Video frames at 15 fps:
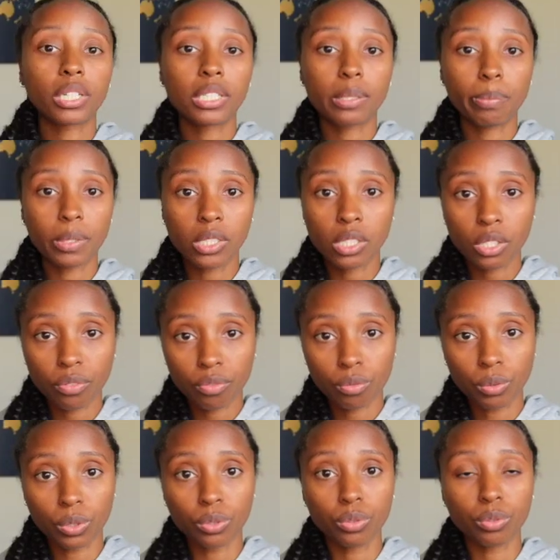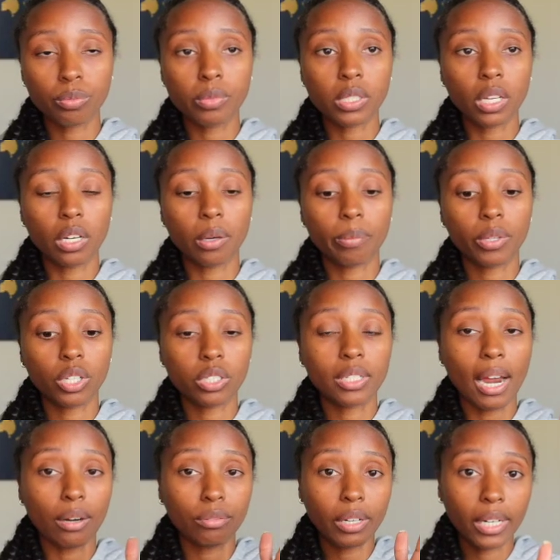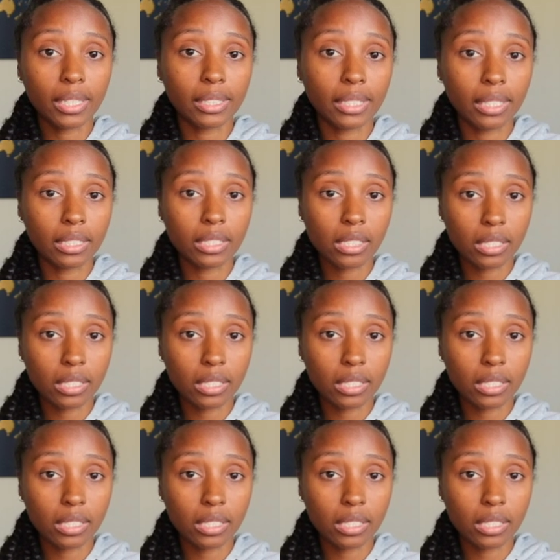expensive rooms. They're directly in the